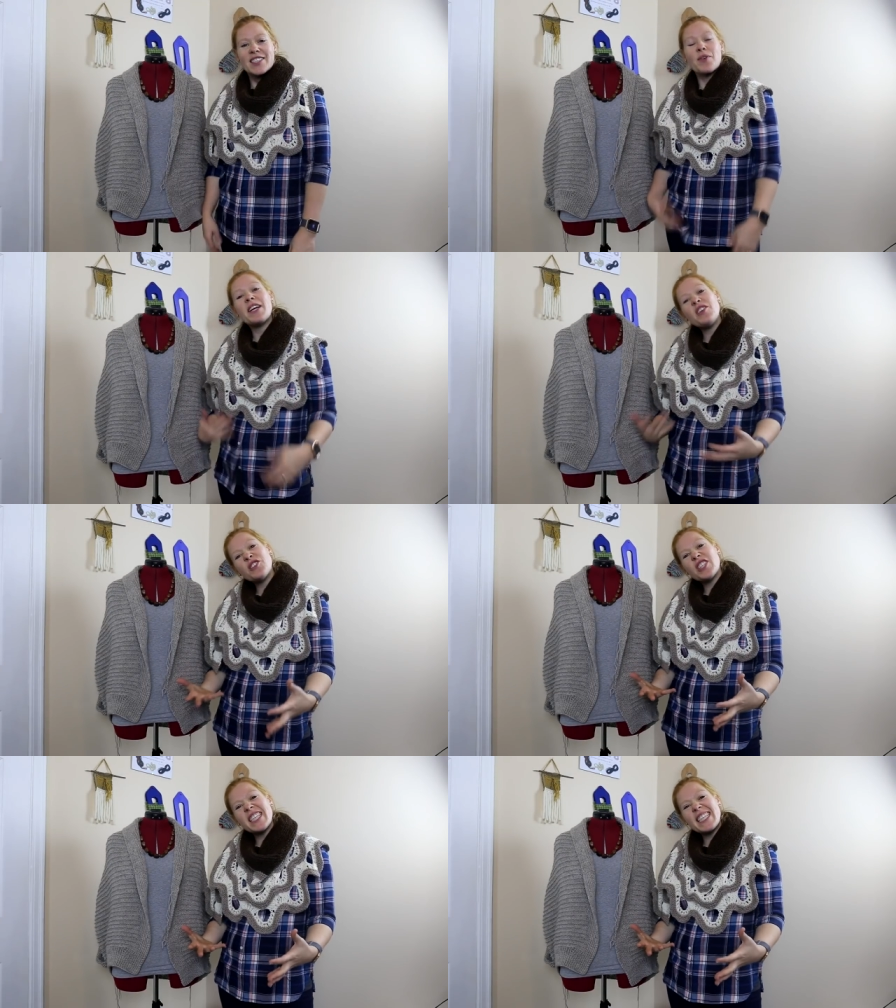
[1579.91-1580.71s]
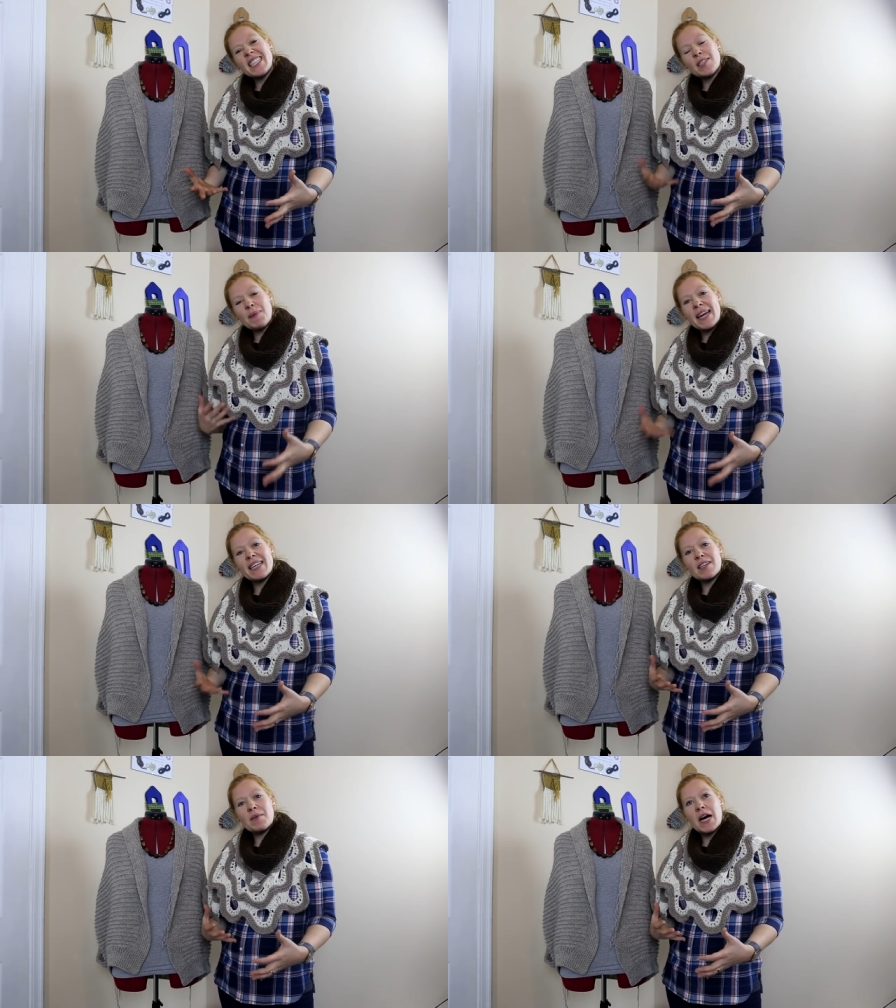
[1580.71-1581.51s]
So I usually
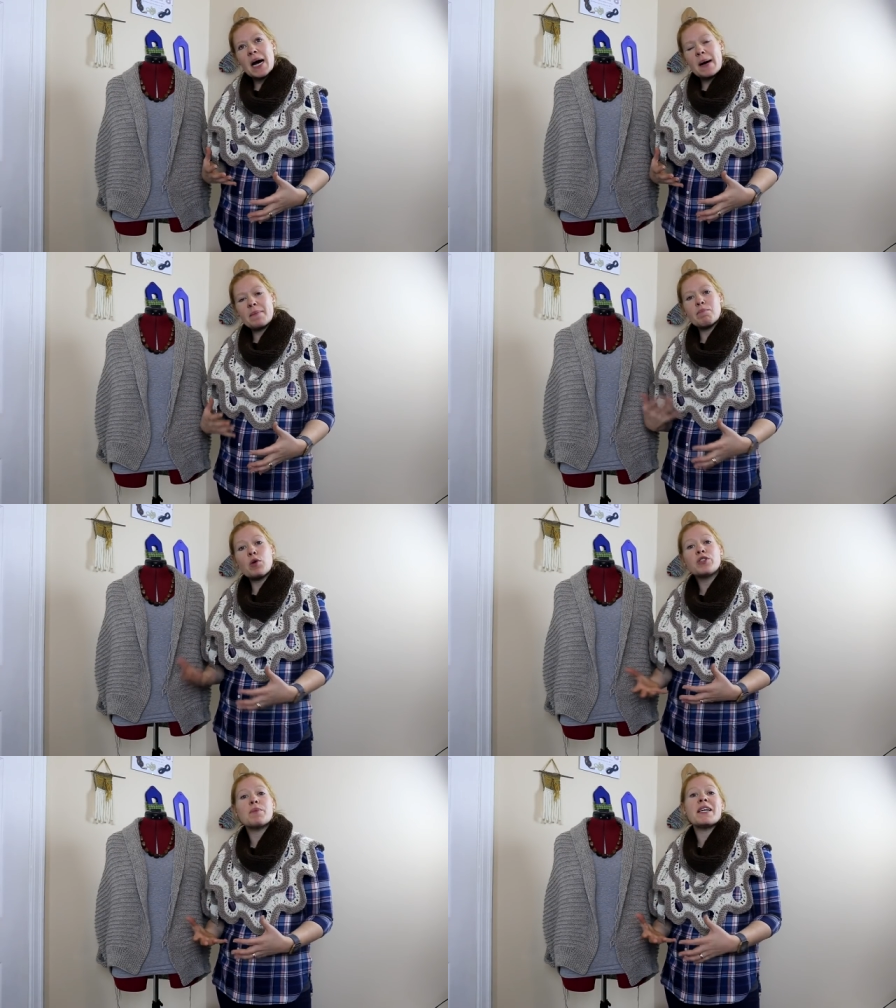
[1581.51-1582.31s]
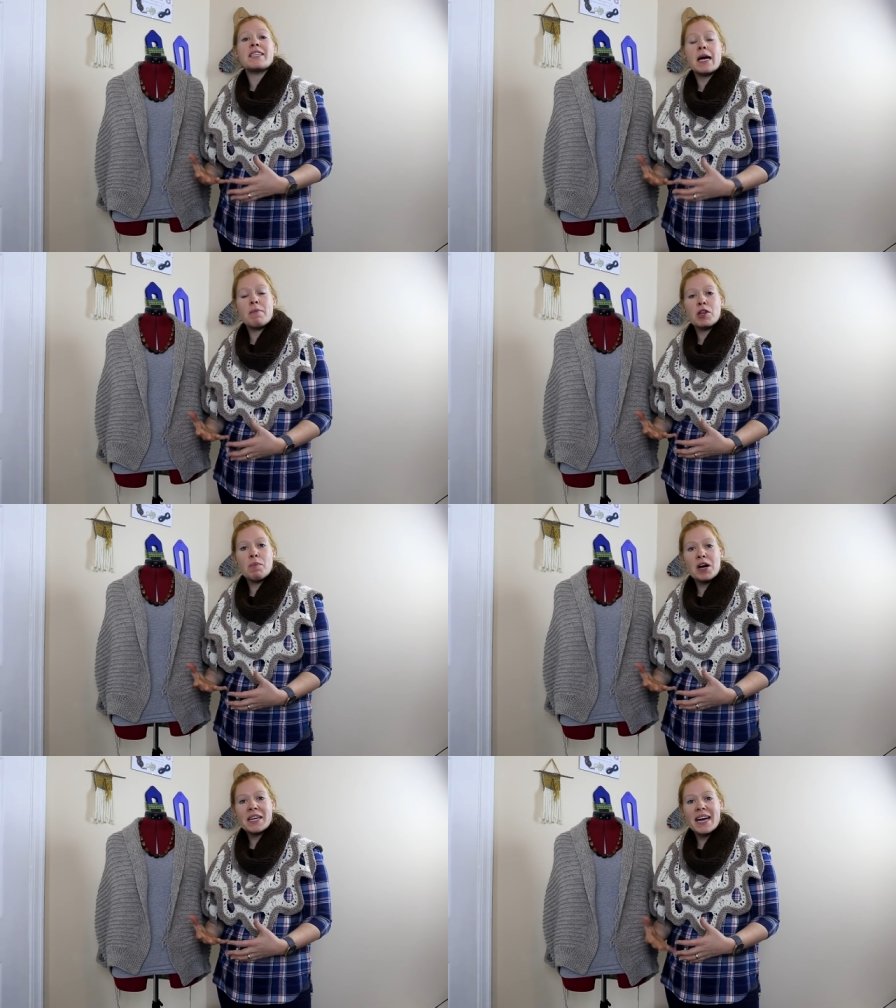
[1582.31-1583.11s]
spend um, most of my time on the
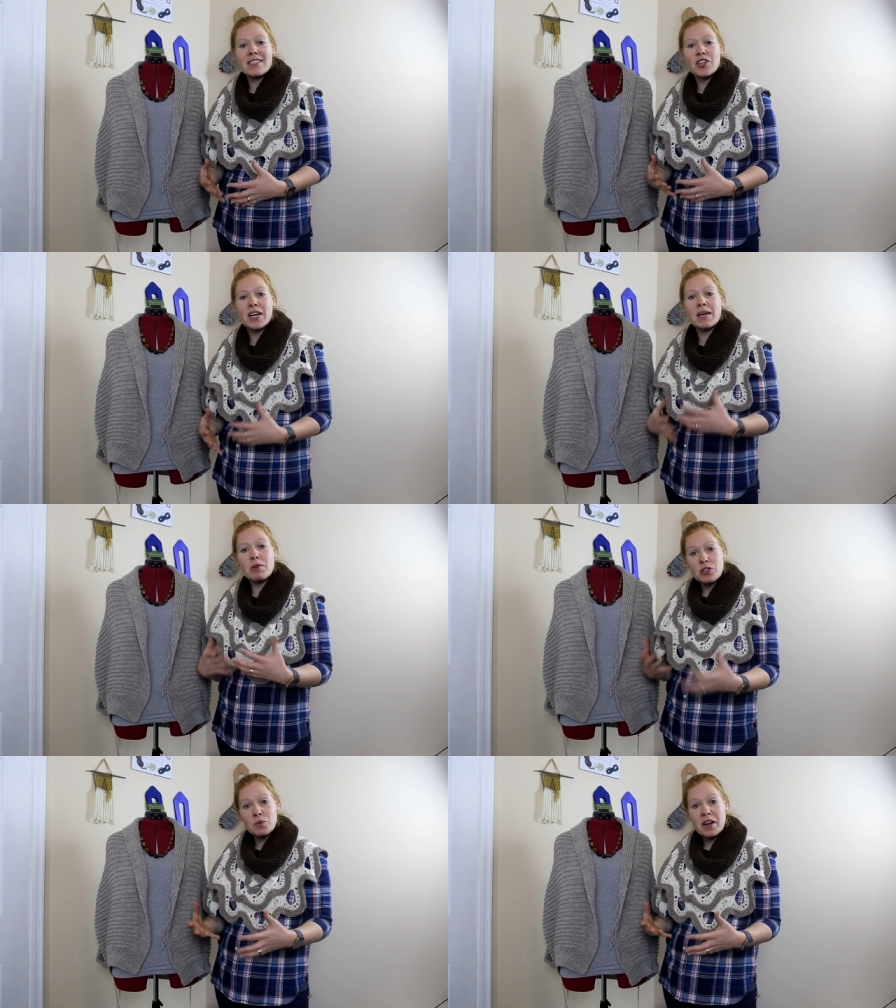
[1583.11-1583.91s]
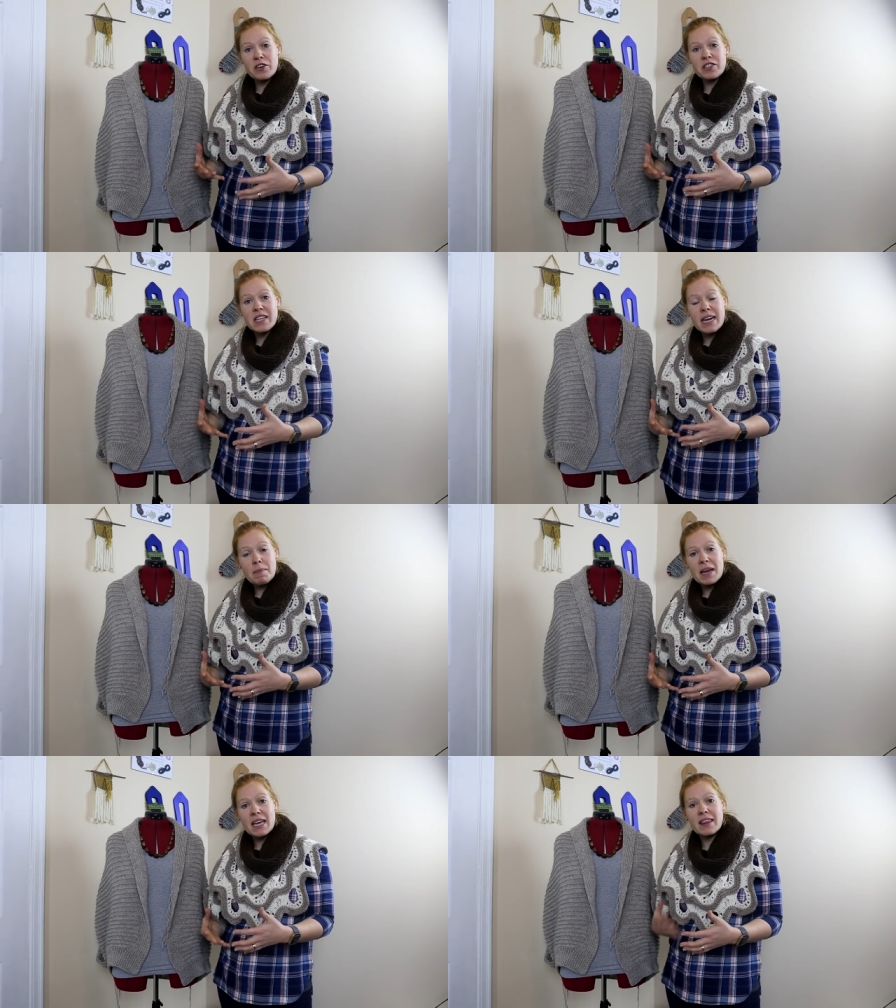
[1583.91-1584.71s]
podcast talking about sweaters that I
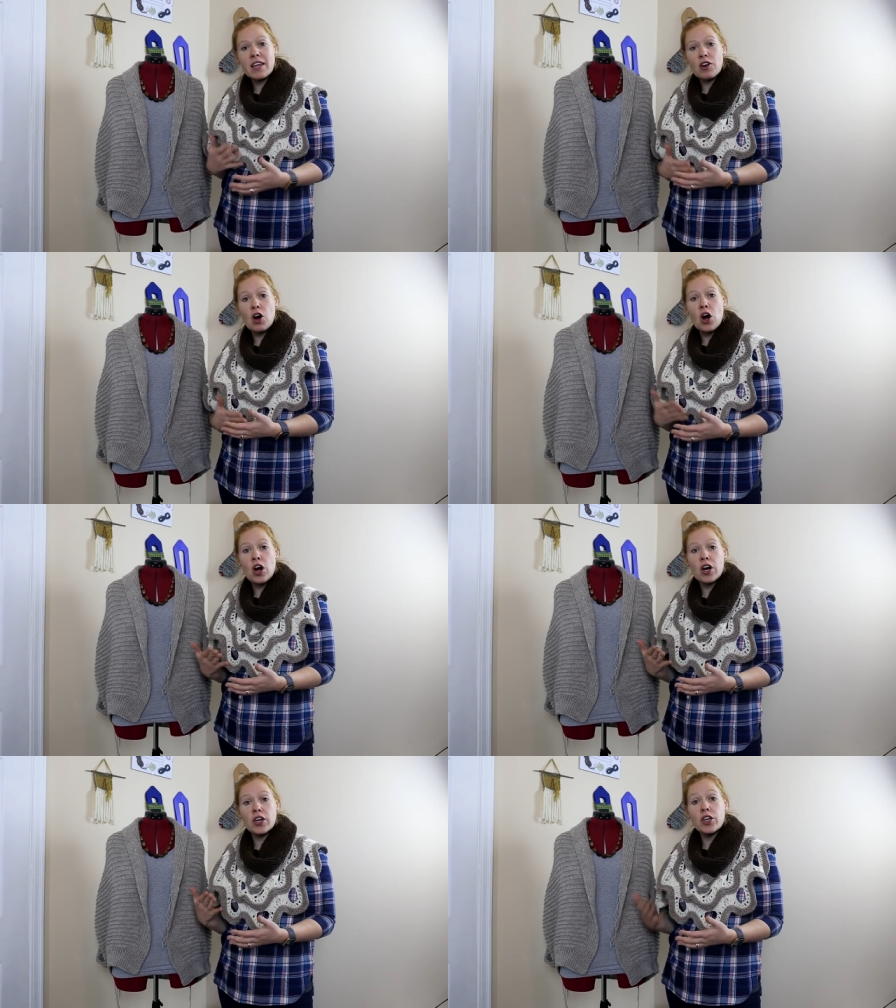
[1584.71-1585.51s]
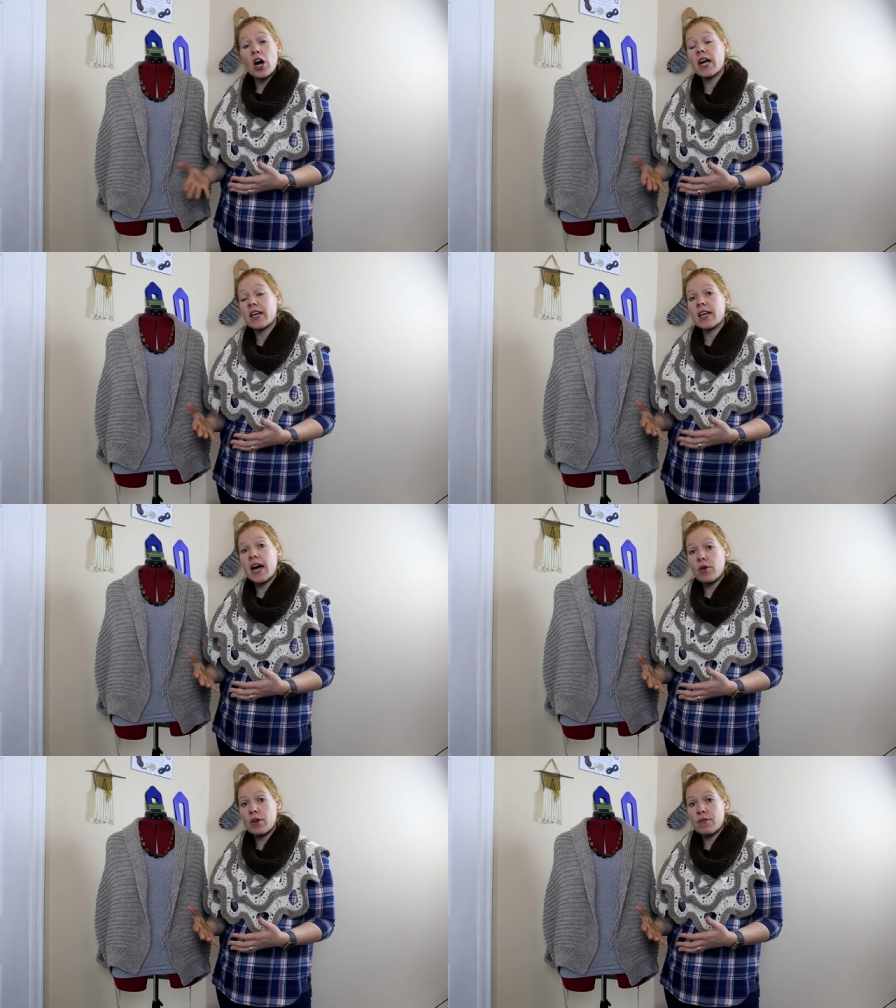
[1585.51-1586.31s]
make that are not
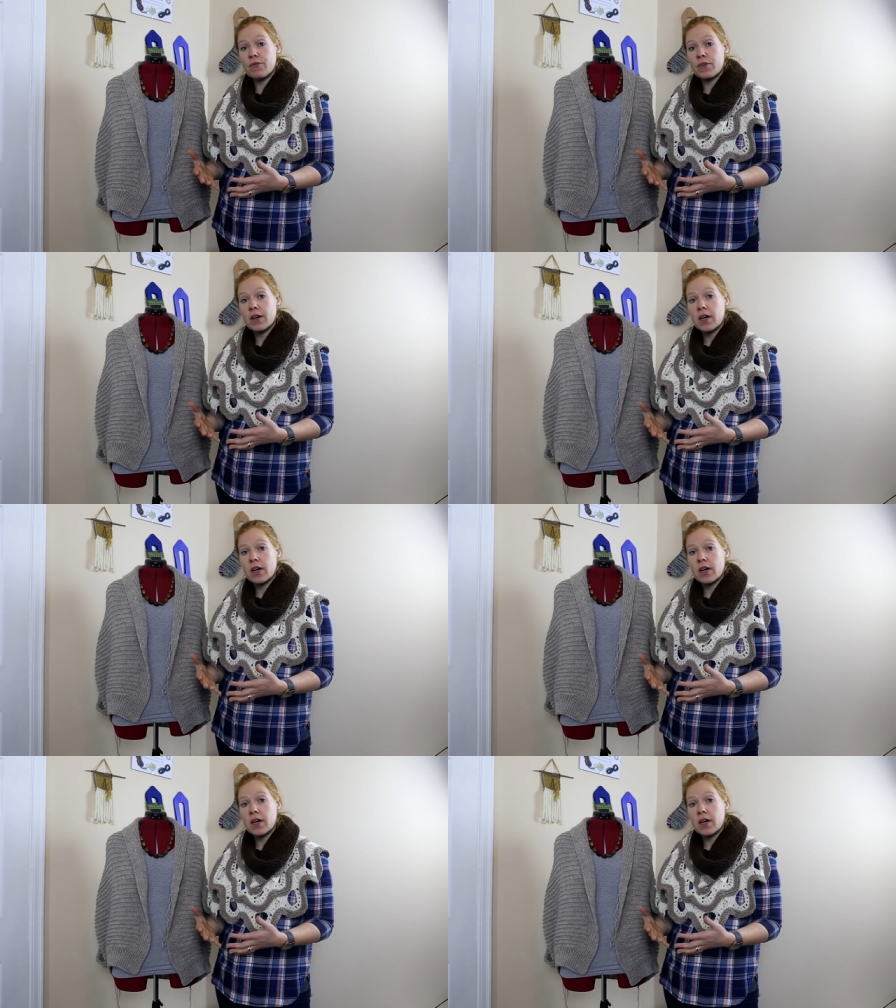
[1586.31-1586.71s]
out of